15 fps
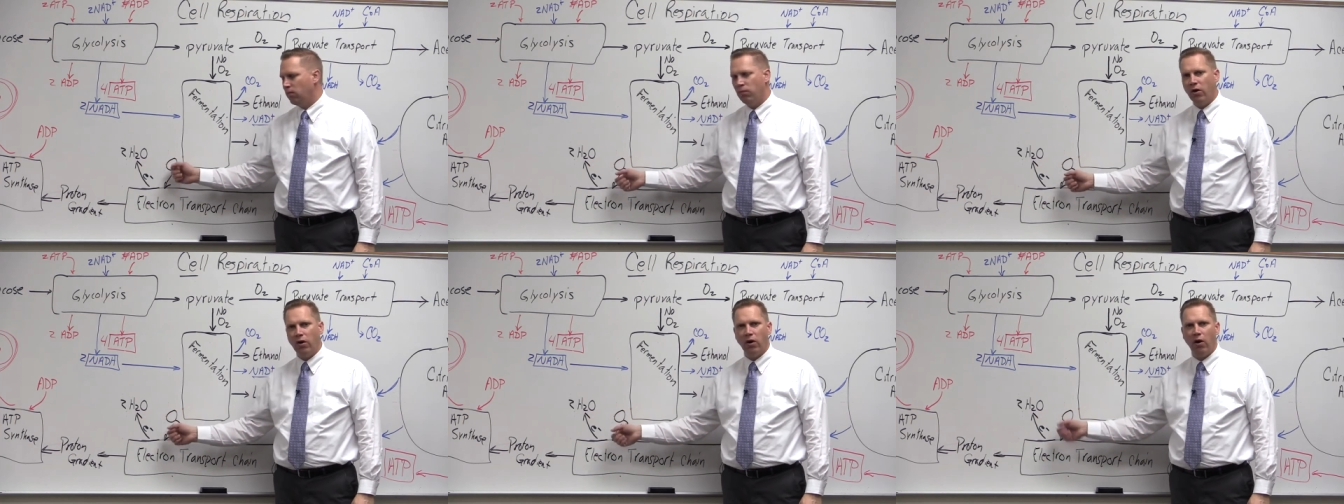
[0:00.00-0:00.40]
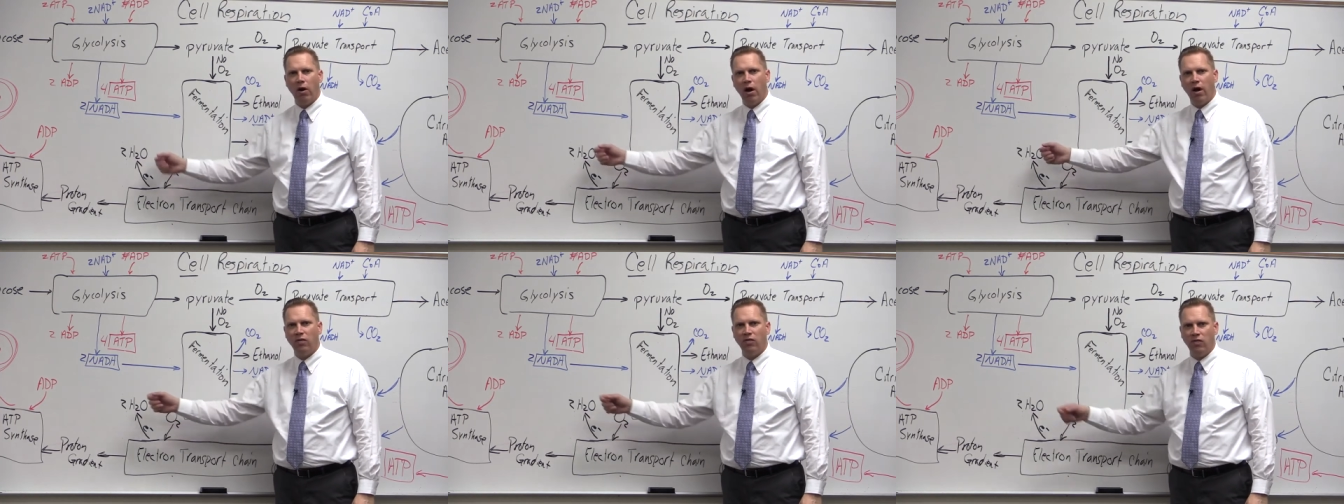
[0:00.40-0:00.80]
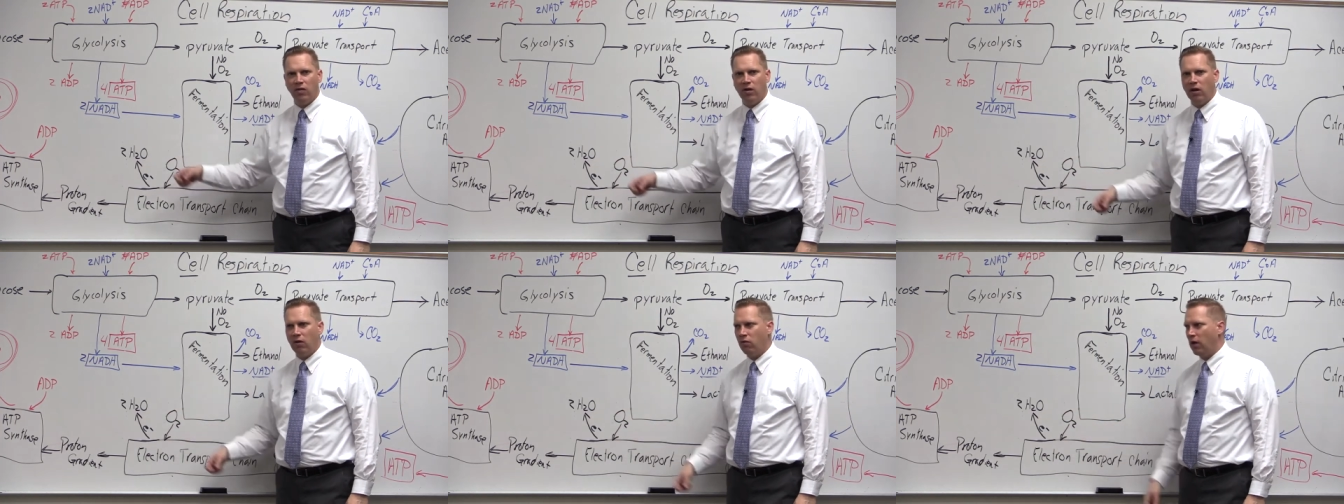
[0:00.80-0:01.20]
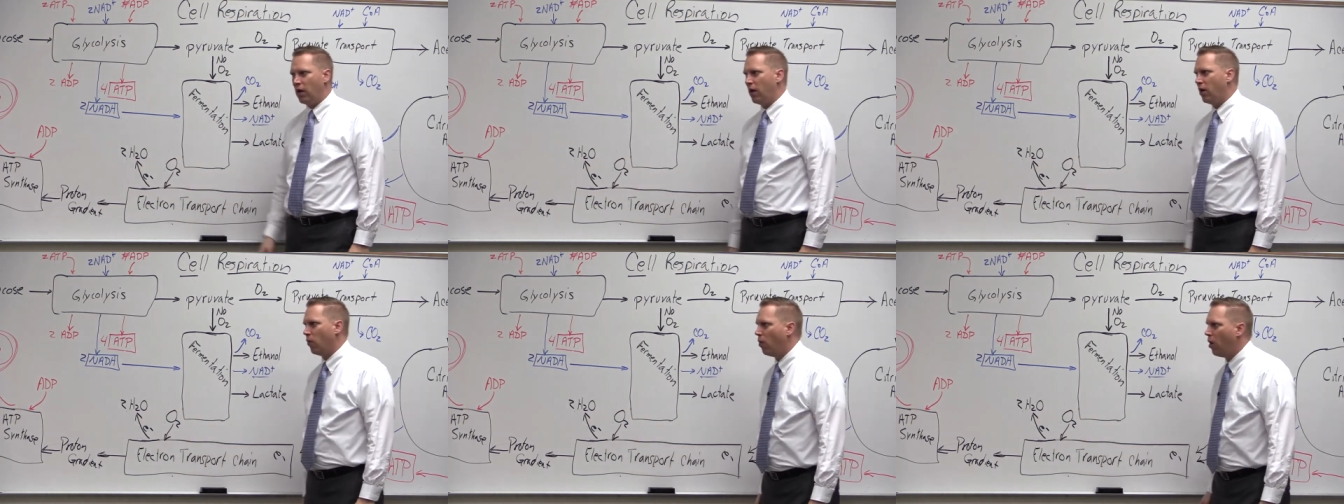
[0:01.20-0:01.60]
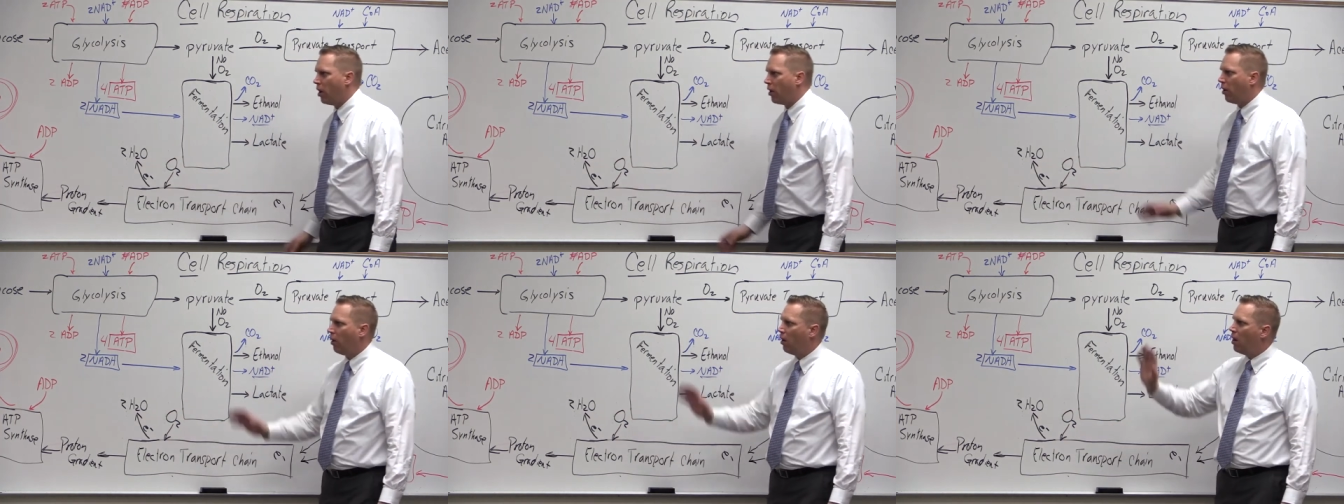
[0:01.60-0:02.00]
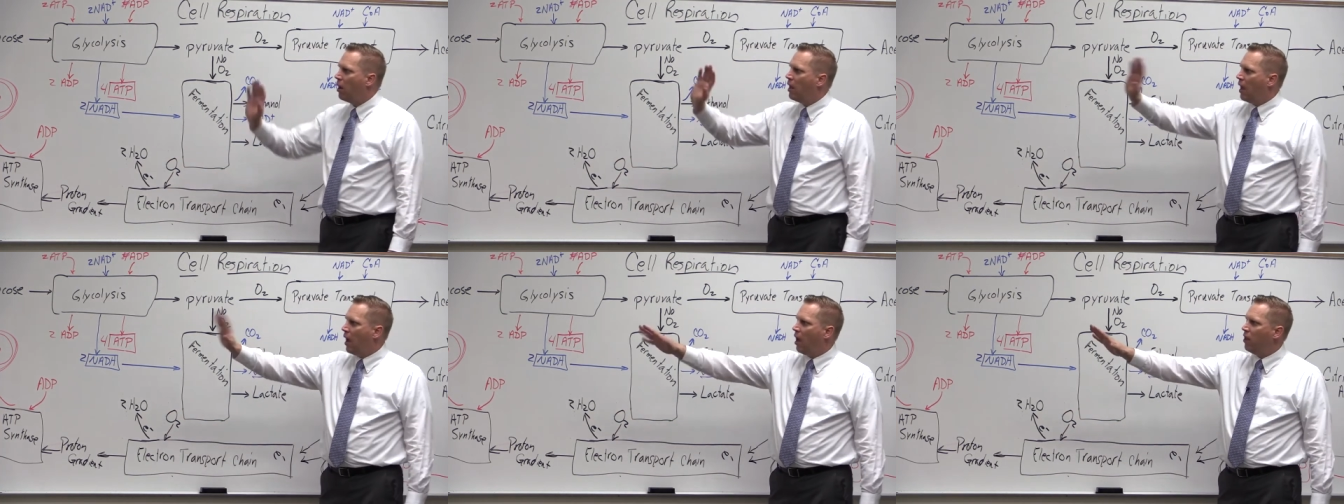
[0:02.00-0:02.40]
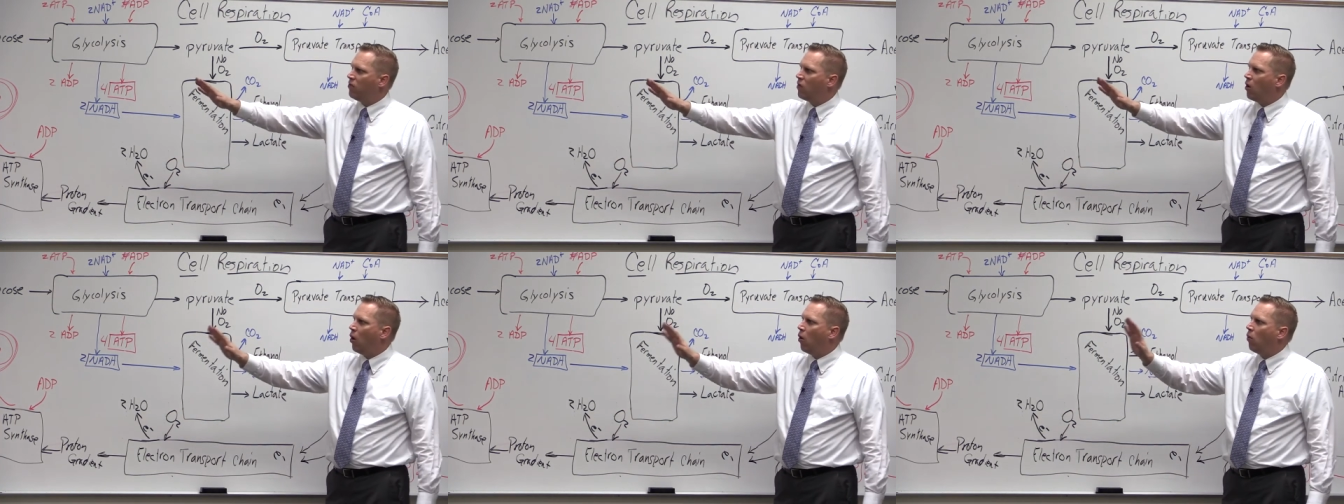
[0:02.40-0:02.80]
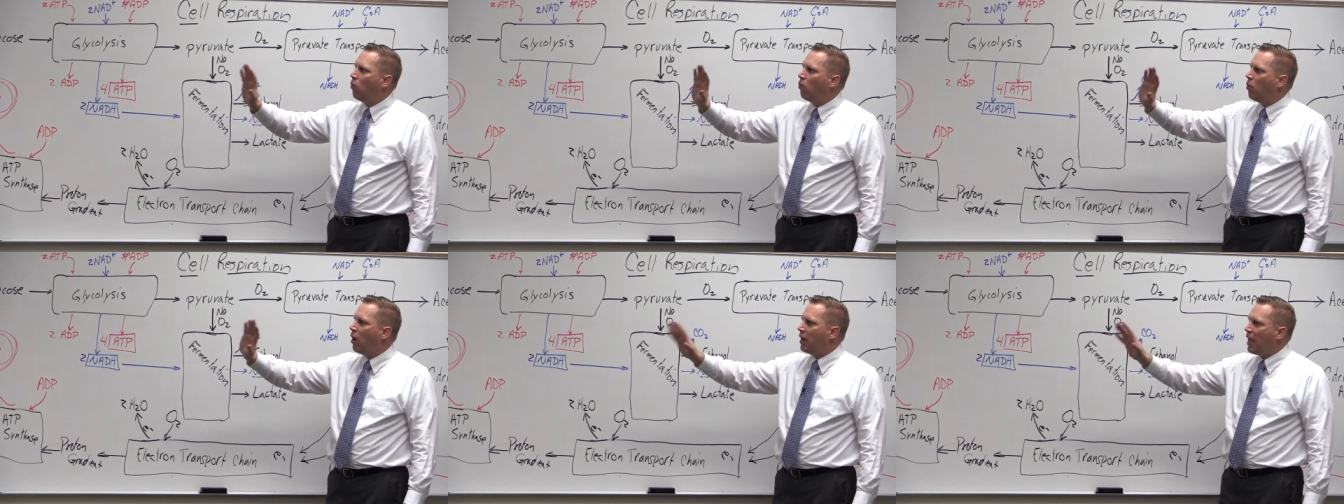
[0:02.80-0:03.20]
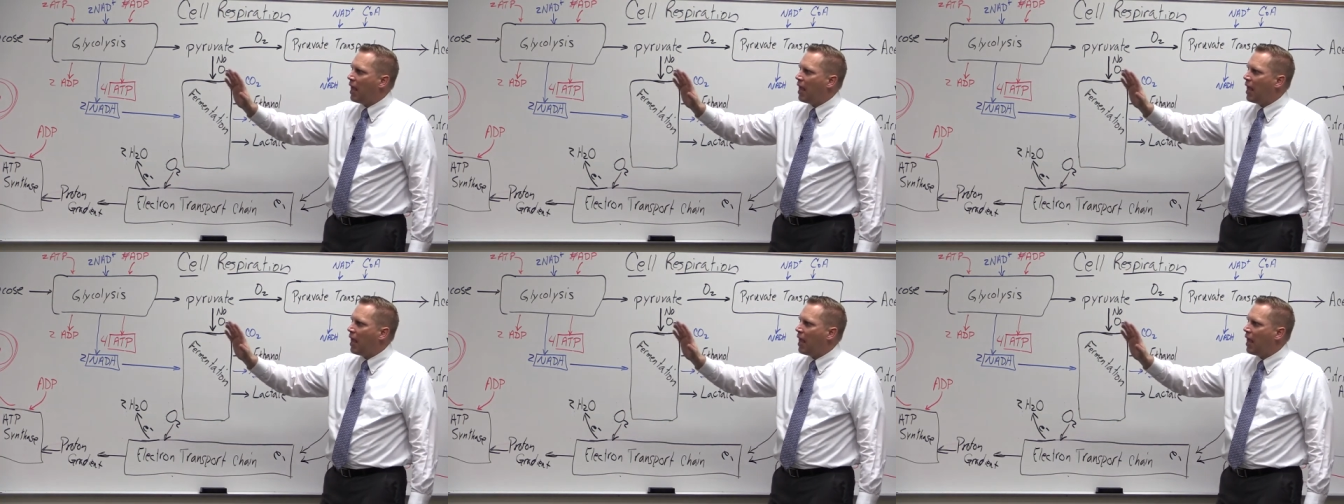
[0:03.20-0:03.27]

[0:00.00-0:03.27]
burn our oxygen and create our water. And so what